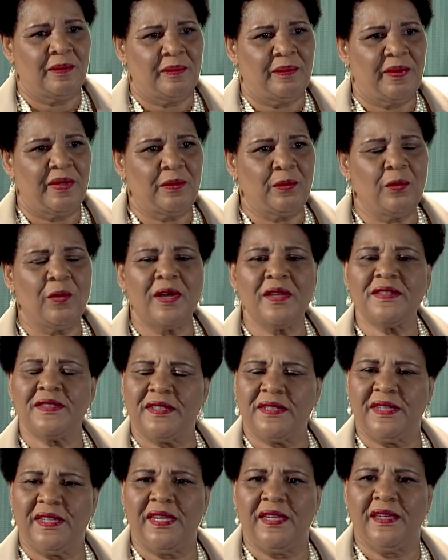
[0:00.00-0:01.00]
But once
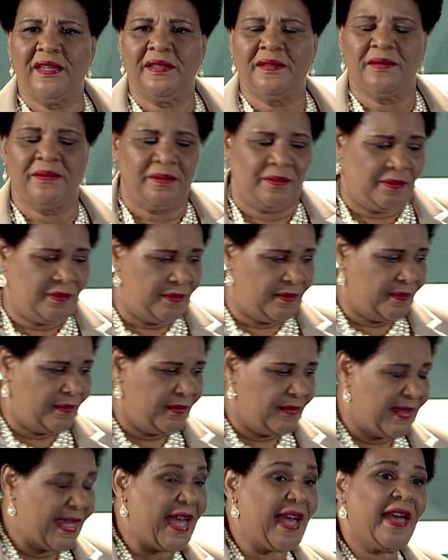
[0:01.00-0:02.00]
again,
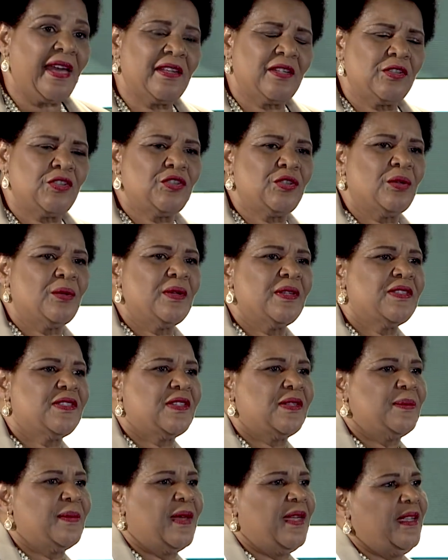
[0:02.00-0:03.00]
I had a choice
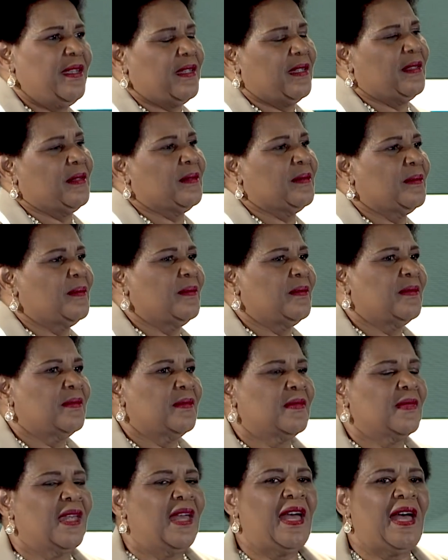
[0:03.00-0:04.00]
to make.
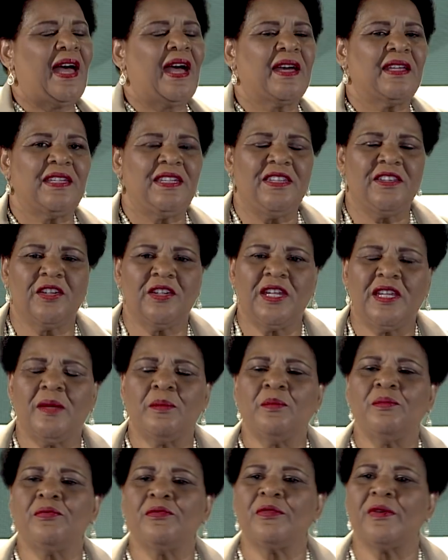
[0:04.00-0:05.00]
I could either
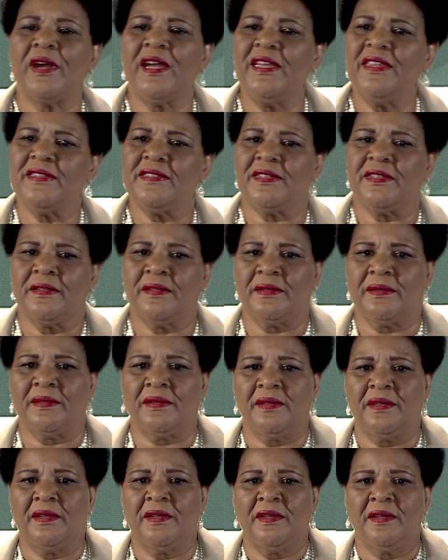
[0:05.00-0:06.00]
embrace
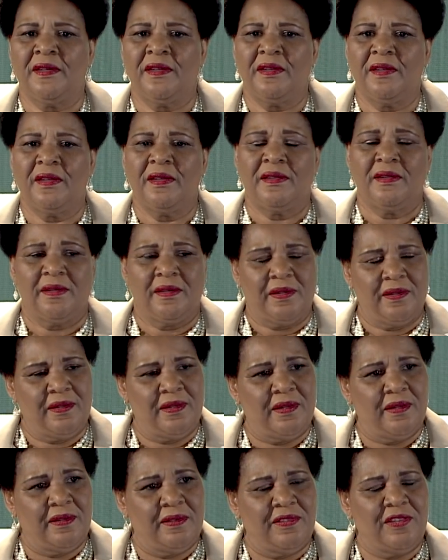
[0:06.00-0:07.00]

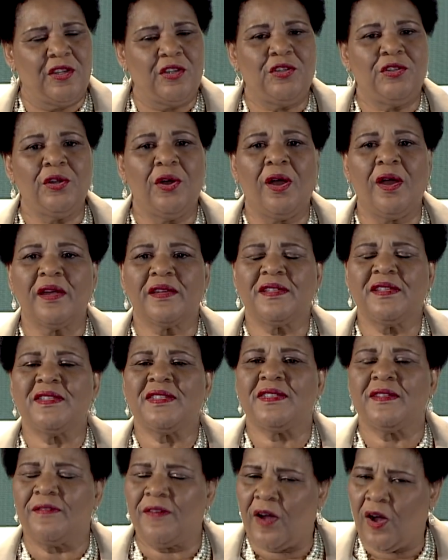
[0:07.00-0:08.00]
the darkness
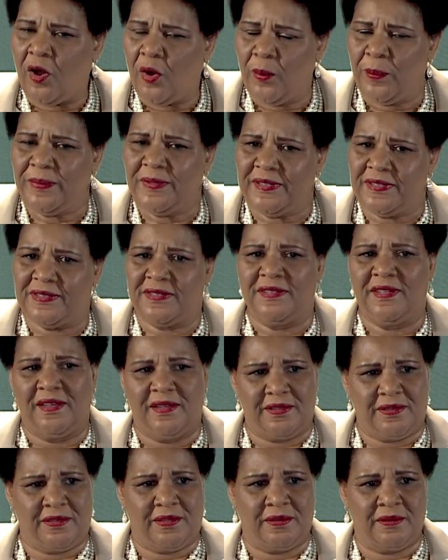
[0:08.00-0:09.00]
of
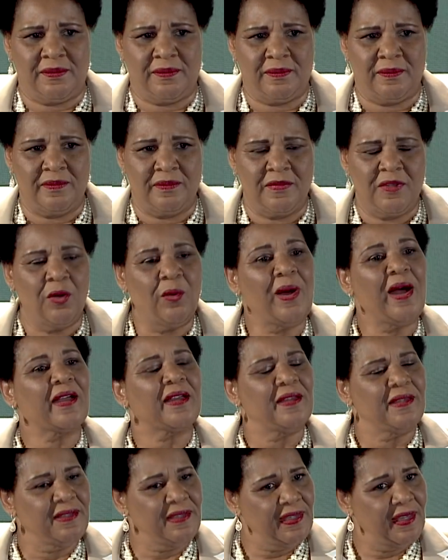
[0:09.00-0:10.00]
hopelessness, or I
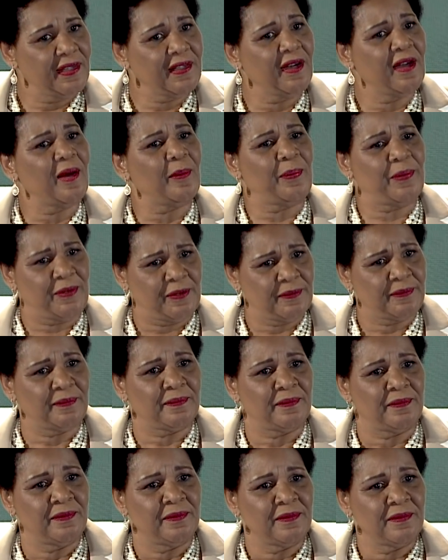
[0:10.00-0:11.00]
could get up
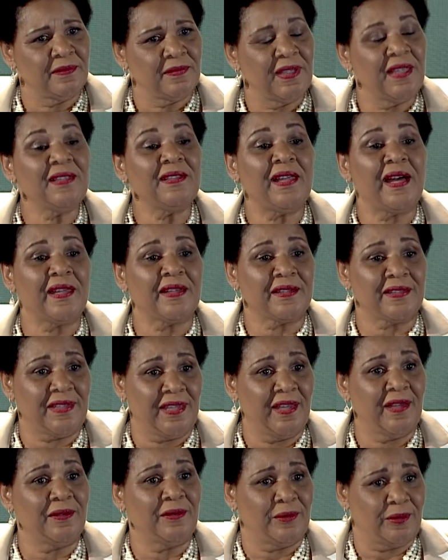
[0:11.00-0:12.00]
and light a
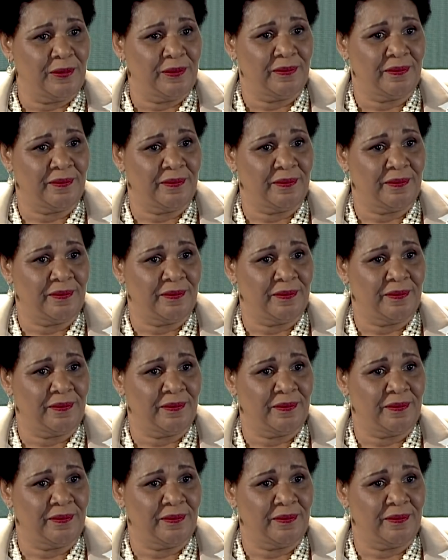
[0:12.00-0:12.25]
candle.